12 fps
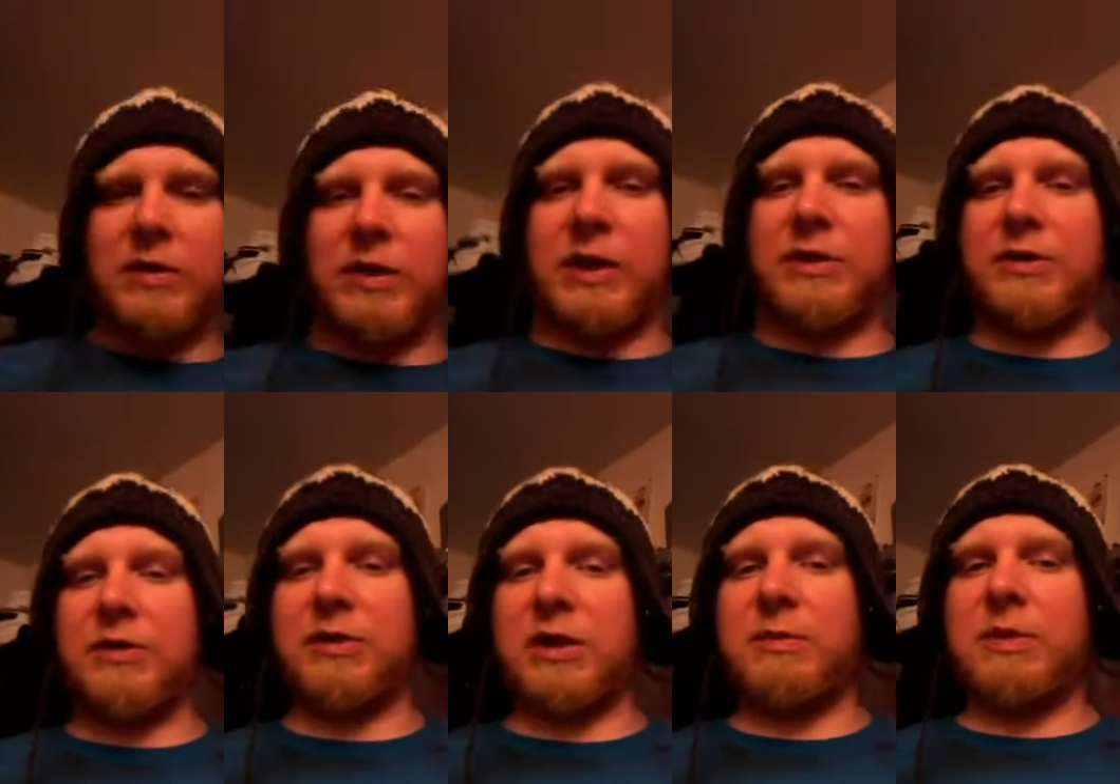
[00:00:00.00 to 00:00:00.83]
Ladies
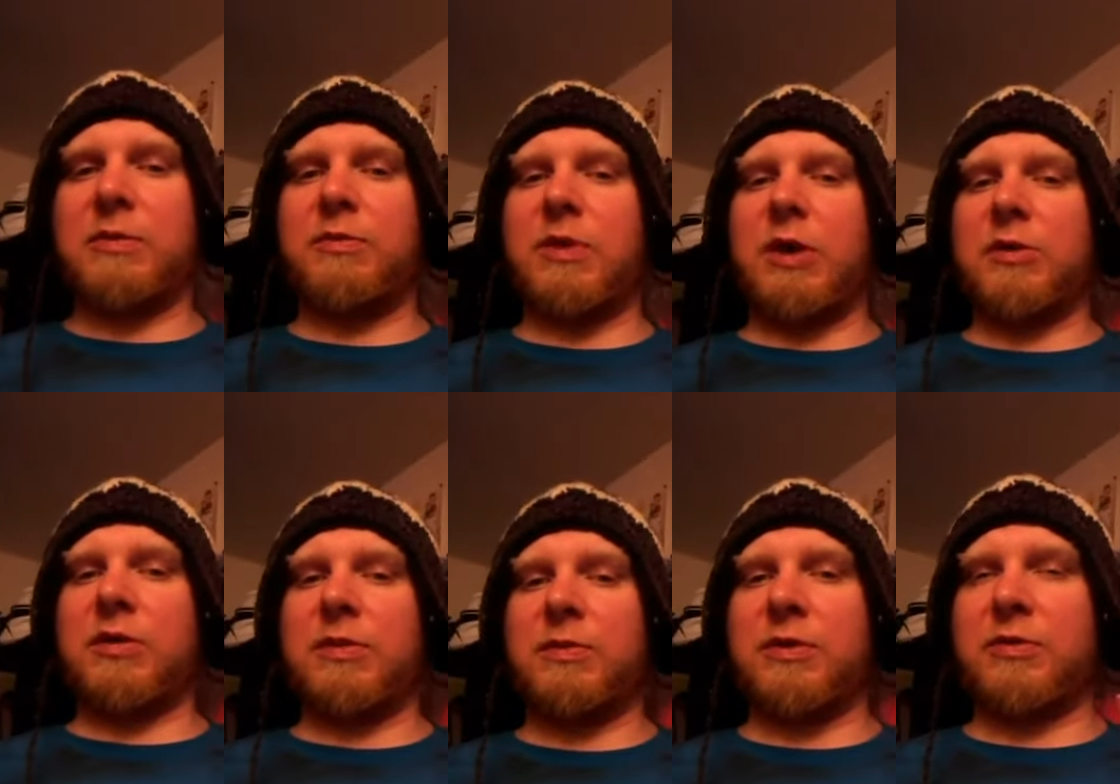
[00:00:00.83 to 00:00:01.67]
and gentlemen,
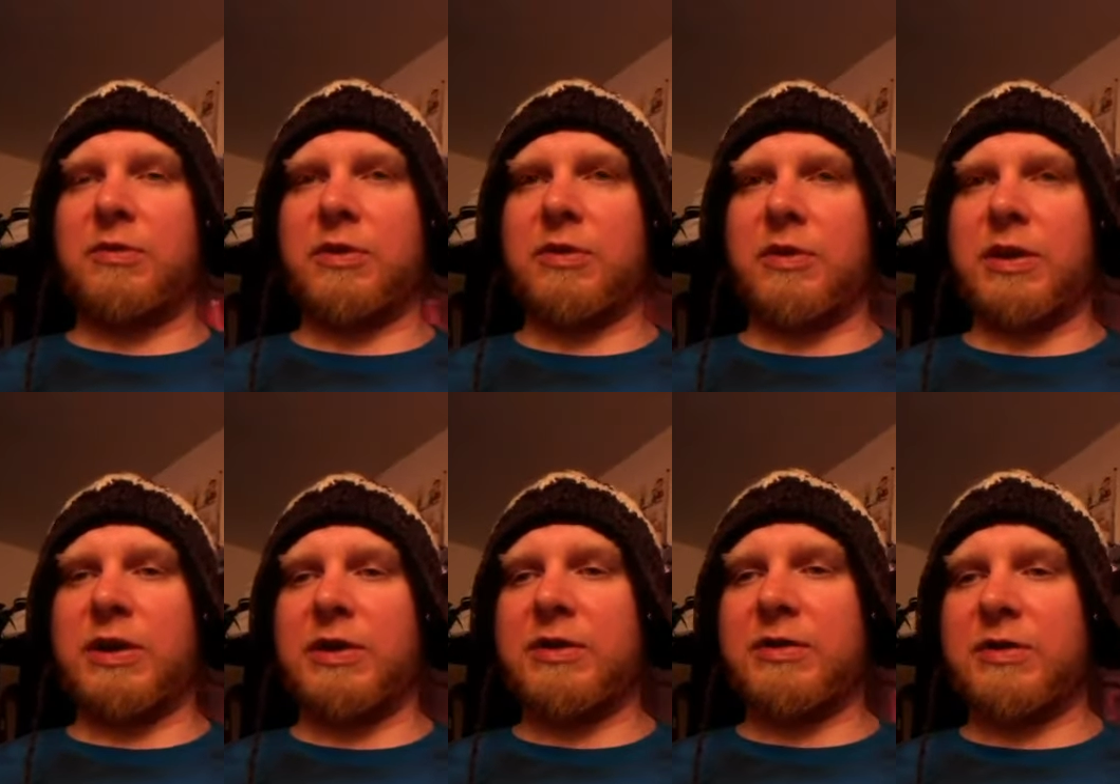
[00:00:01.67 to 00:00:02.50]
welcome to
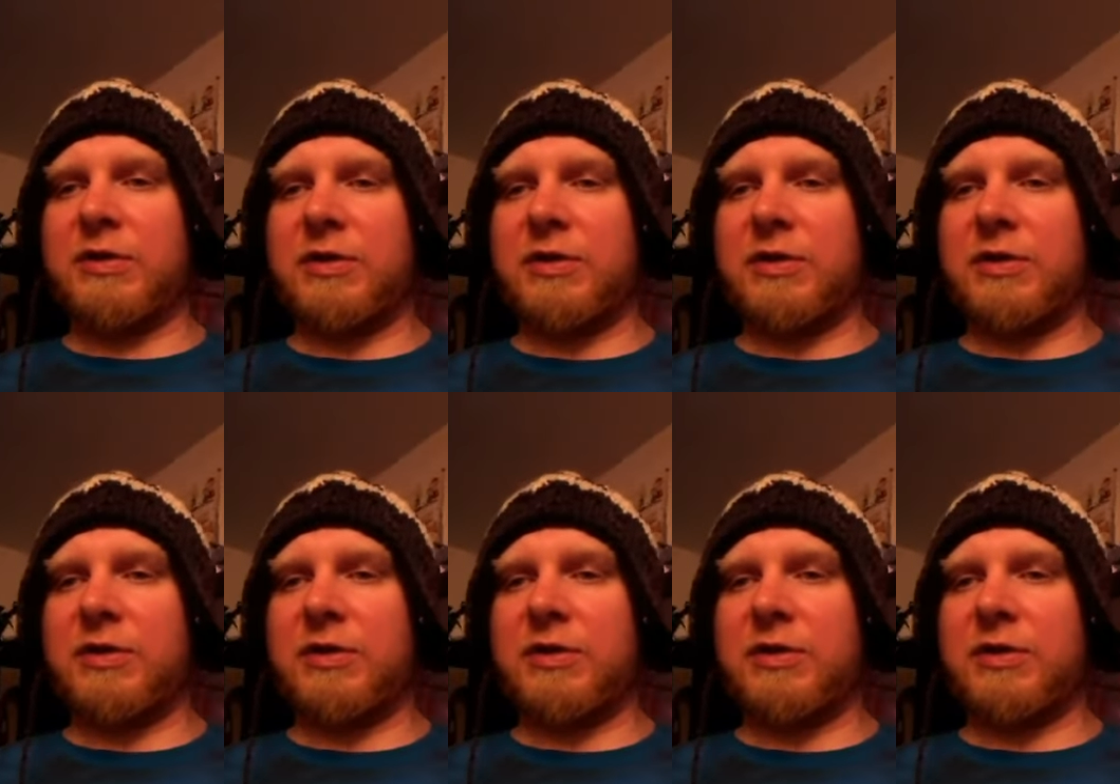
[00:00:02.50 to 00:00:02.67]
Drizzleland.